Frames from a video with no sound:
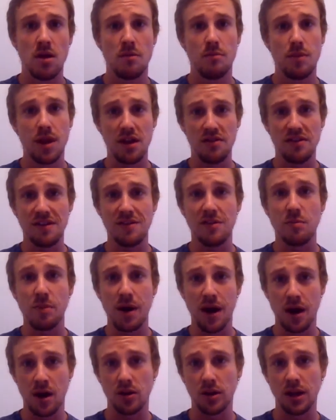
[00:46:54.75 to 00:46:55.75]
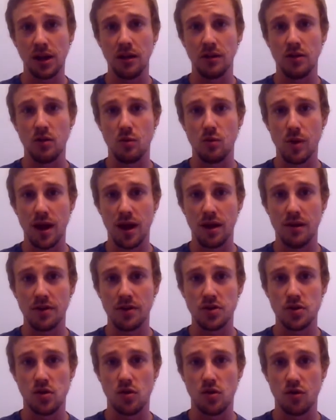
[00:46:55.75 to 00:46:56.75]
Because that's apparently the way
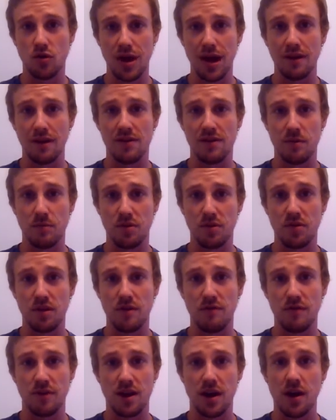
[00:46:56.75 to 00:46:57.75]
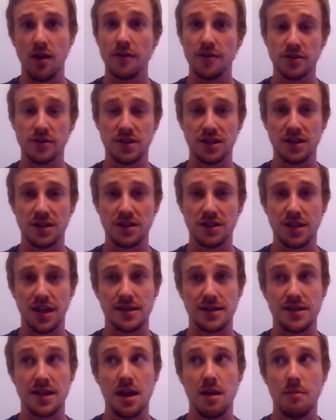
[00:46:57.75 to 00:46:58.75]
that you create sympathy for characters these
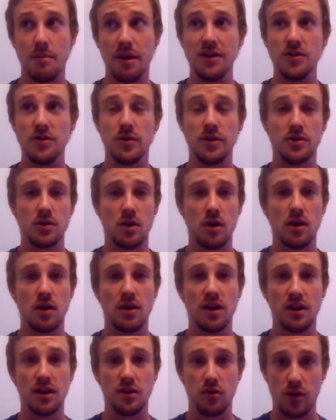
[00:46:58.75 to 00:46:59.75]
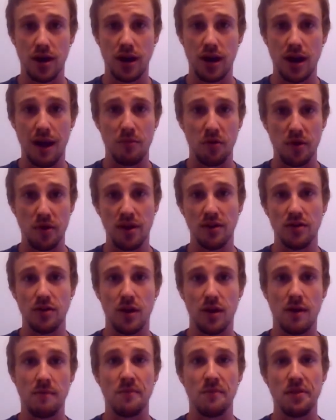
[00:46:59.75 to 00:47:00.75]
days, by doing dark and gritty and putting
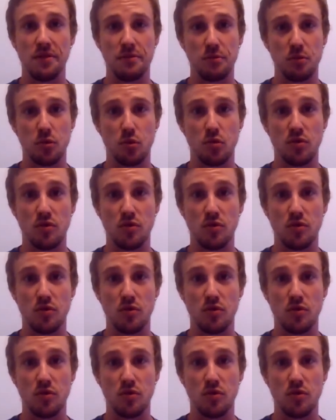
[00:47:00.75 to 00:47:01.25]
them through the